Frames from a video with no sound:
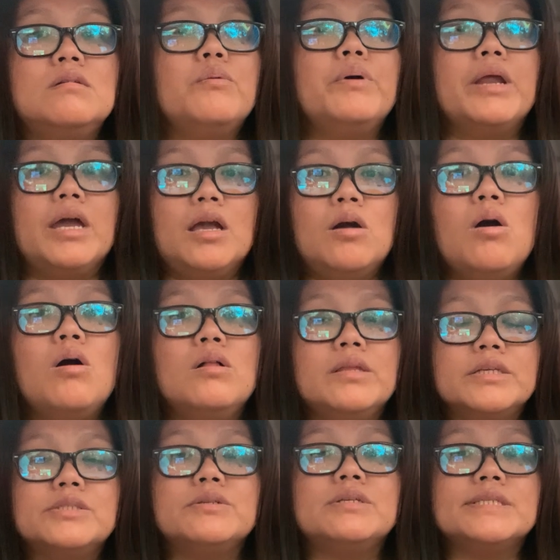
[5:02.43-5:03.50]
When I called,
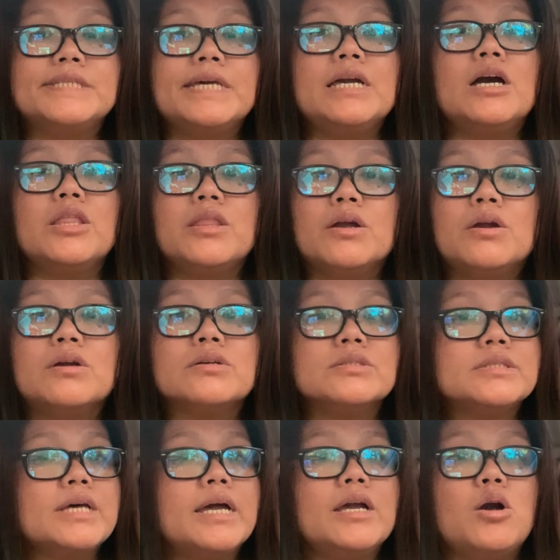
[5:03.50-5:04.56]
as soon as I got the
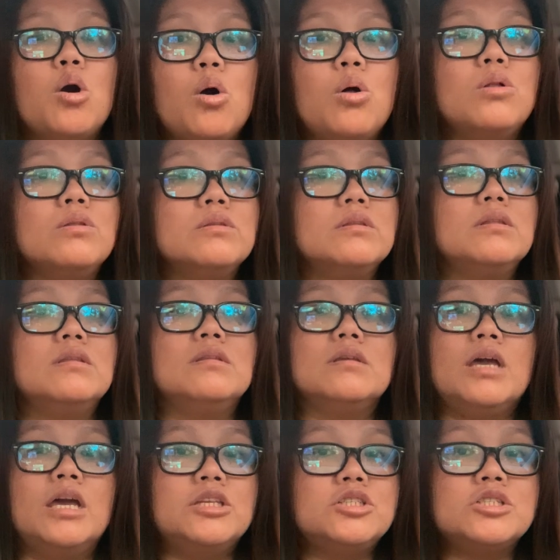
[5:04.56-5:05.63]
girls, I called
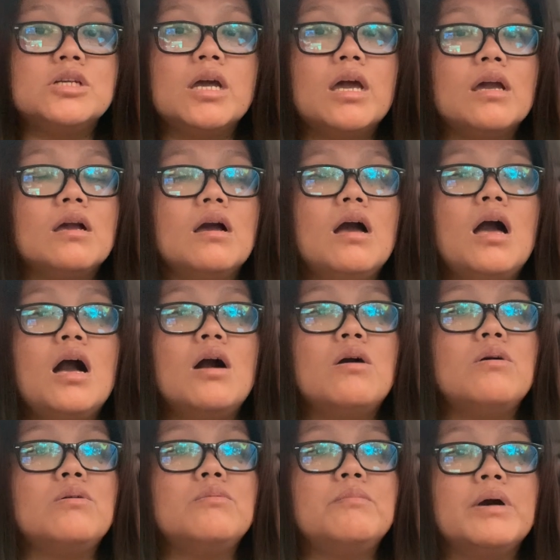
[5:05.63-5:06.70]
and checked
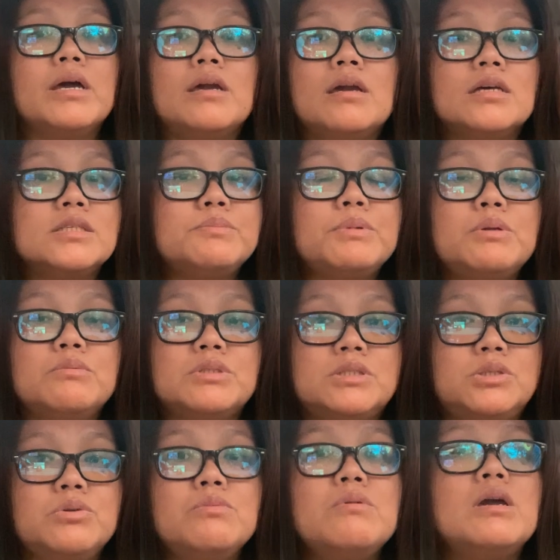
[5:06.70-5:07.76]
how my husband was
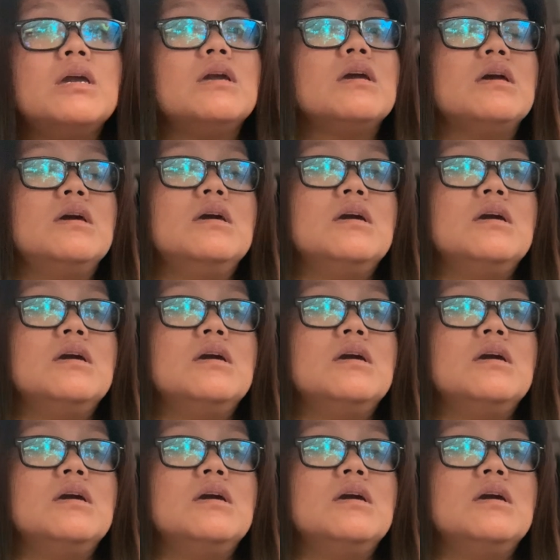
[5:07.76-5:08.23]
doing,